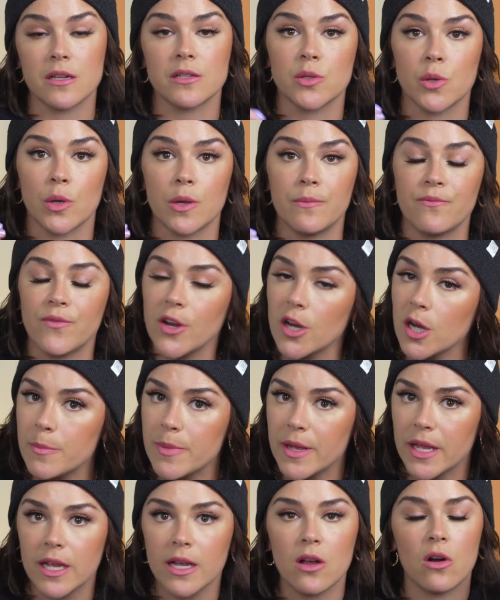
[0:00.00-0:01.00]
So I'm very
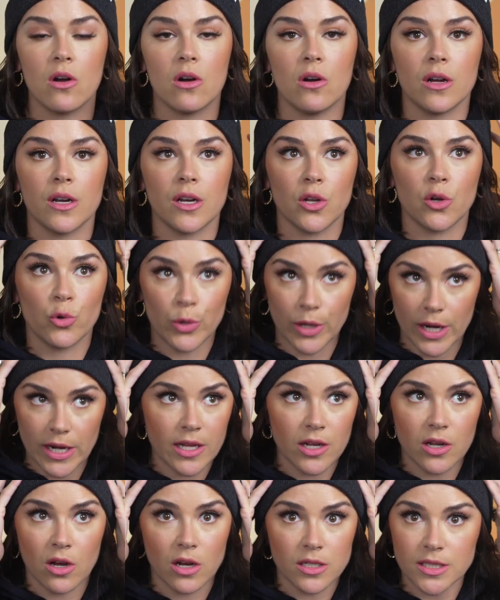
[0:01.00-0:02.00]
big on
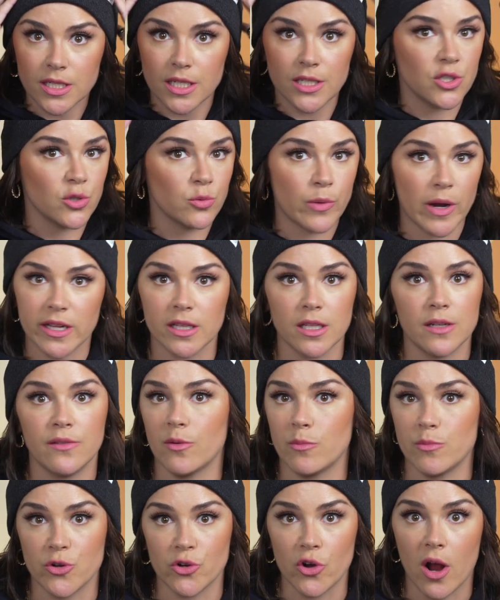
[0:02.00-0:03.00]
creating content directly
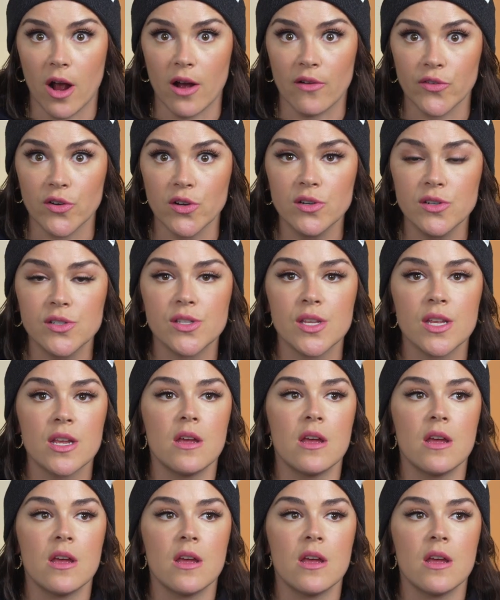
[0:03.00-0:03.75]
from your offers